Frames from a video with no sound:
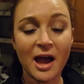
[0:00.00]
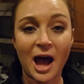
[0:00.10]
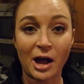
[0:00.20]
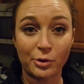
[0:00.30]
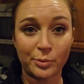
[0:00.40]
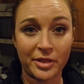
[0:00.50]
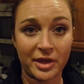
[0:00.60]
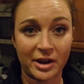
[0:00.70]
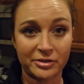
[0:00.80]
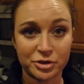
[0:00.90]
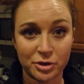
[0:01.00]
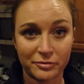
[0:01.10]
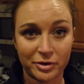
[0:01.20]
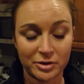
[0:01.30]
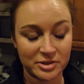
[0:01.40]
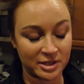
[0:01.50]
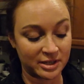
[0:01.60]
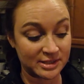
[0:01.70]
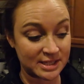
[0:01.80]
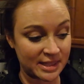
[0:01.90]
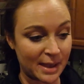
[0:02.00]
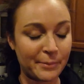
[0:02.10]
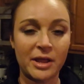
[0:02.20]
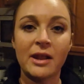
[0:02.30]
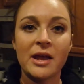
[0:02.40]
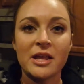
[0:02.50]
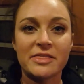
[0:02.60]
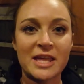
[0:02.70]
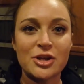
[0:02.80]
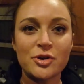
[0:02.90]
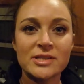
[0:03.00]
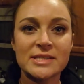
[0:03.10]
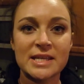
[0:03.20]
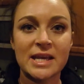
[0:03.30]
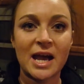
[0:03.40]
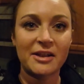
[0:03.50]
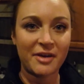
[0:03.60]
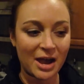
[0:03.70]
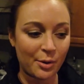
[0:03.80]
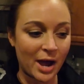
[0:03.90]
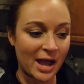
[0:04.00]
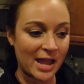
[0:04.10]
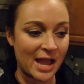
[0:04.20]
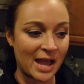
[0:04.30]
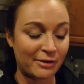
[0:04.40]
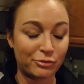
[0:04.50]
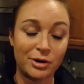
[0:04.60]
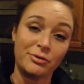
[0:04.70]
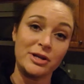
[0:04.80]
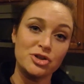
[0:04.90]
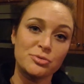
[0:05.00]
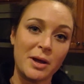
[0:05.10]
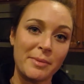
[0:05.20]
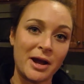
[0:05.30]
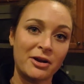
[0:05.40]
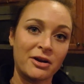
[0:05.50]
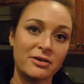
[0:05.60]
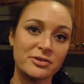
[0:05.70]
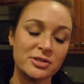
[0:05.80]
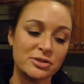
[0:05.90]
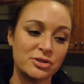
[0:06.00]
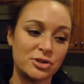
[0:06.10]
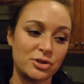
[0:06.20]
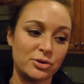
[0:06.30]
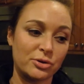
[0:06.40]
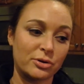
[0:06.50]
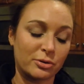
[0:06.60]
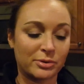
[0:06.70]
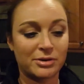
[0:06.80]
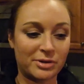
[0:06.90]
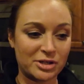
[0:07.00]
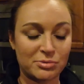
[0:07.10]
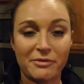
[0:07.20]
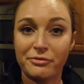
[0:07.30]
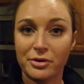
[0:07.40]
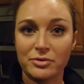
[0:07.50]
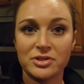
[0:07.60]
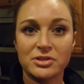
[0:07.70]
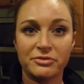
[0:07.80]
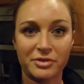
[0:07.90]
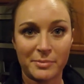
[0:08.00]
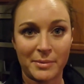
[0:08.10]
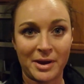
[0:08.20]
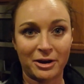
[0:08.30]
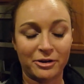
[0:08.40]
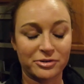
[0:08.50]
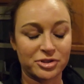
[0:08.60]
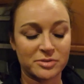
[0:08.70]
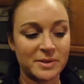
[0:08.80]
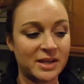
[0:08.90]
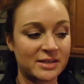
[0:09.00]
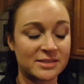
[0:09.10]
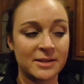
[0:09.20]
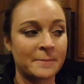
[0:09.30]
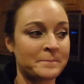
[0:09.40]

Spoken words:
I will put that on the screen for you so you can see that, but then you can see kind of how I have rearranged my macros or rearranged my foods to fit my macros, just because